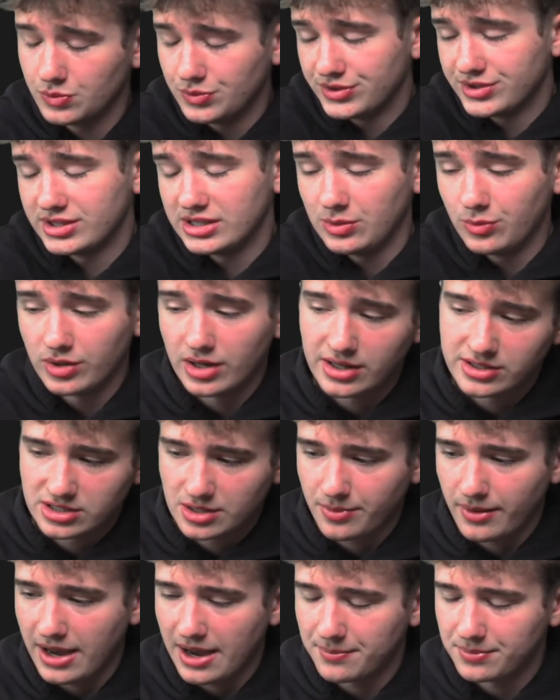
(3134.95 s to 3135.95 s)
We'll see what ends
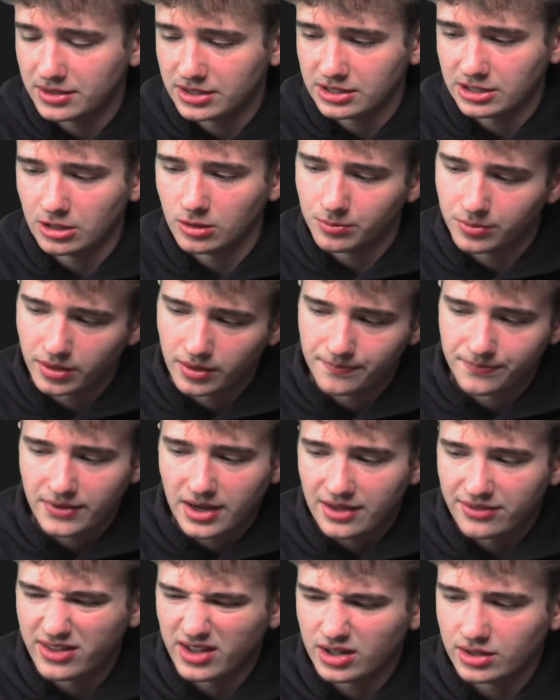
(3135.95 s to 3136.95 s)
up happening here, but
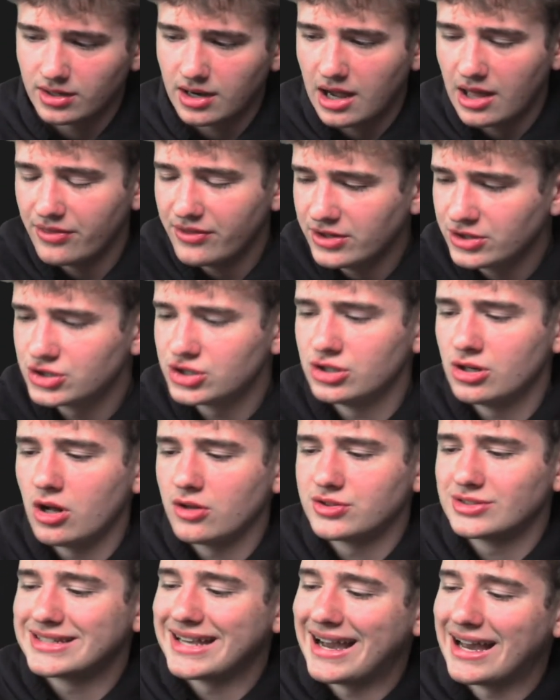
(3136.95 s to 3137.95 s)
I think
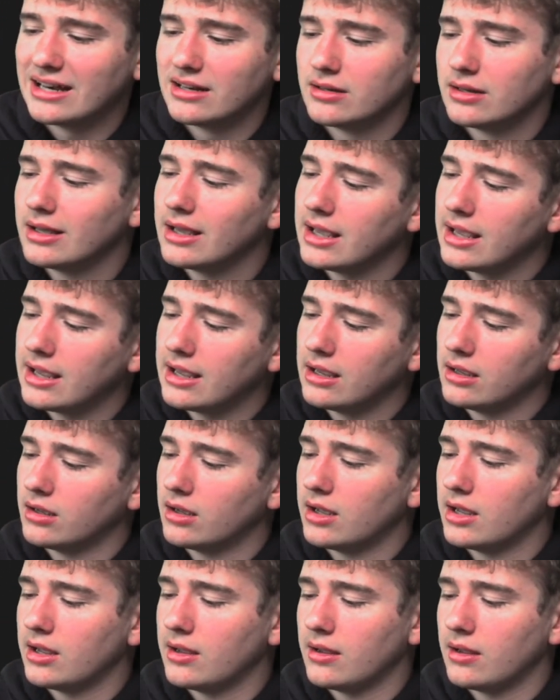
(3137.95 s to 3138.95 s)
Shenault's got
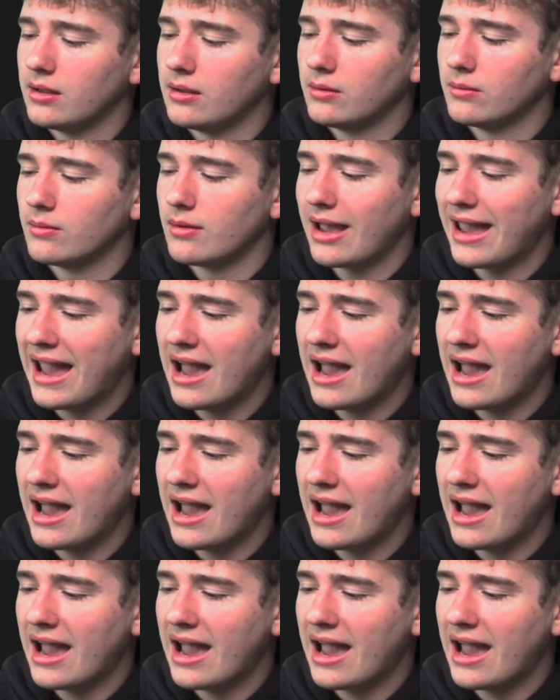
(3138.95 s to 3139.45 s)
a